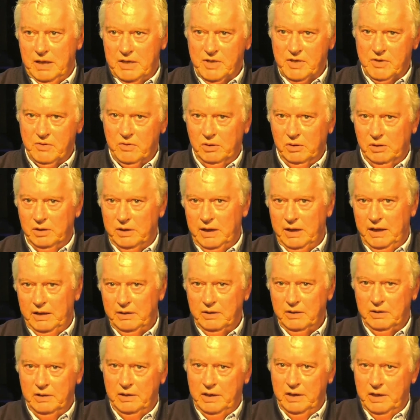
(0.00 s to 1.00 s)
Estoril at the
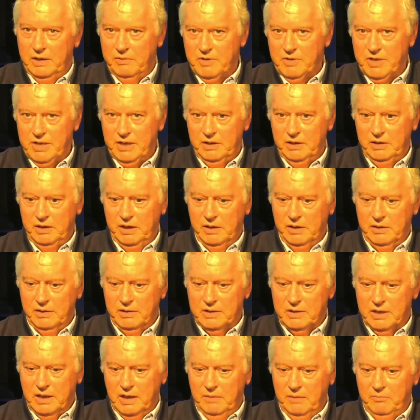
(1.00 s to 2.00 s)
end of the year was the only other
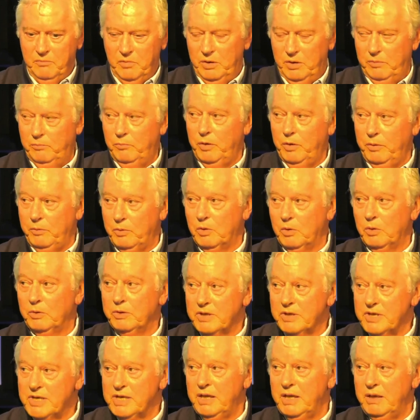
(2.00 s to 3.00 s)
time, when we were on
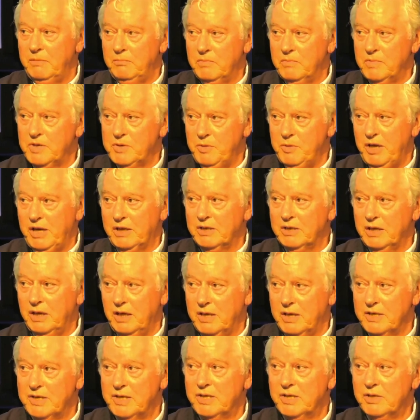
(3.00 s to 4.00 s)
the same spec
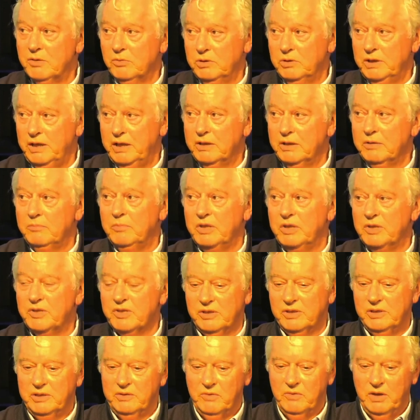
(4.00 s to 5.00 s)
tyres as all the other
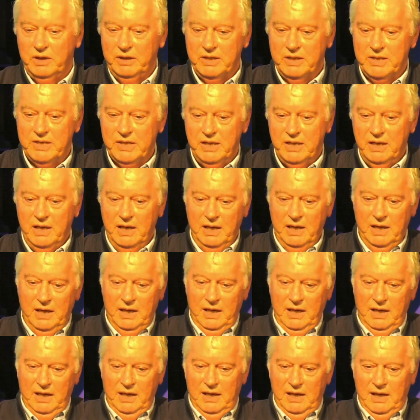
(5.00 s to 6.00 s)
Michelin runners.
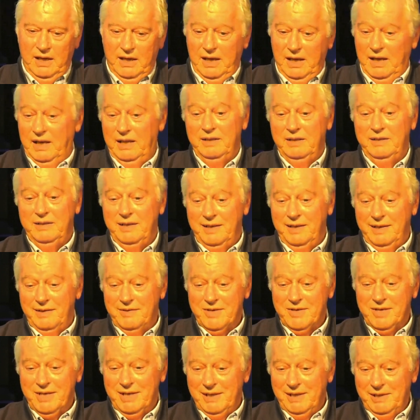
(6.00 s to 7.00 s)
And yeah, it
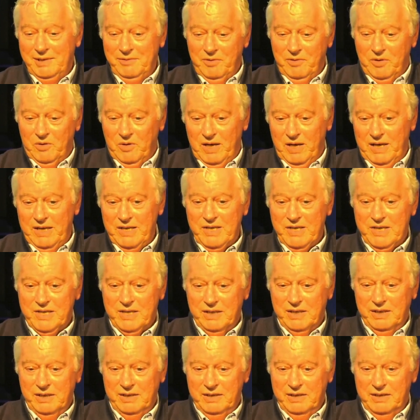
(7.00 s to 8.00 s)
was a hell of a race.
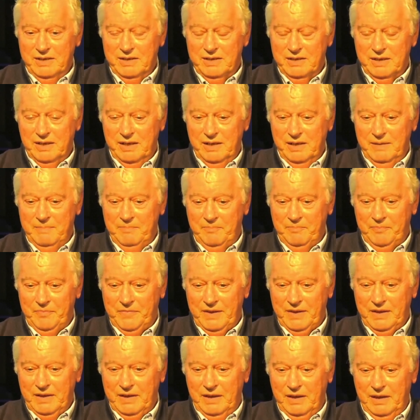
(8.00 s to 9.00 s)
And uh,
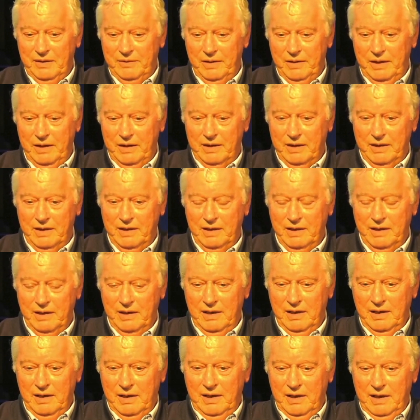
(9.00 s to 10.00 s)
I think
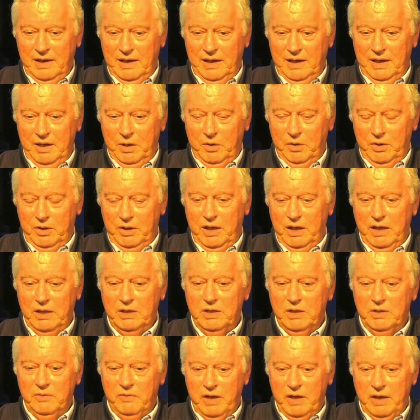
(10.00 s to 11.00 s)
you know, at the
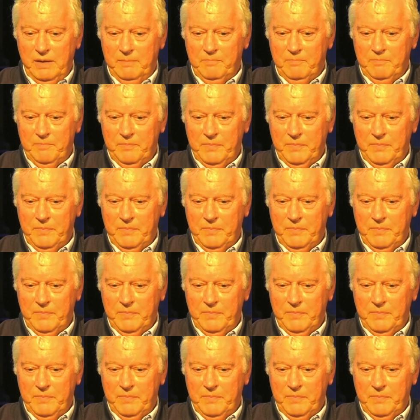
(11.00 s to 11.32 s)
end of it,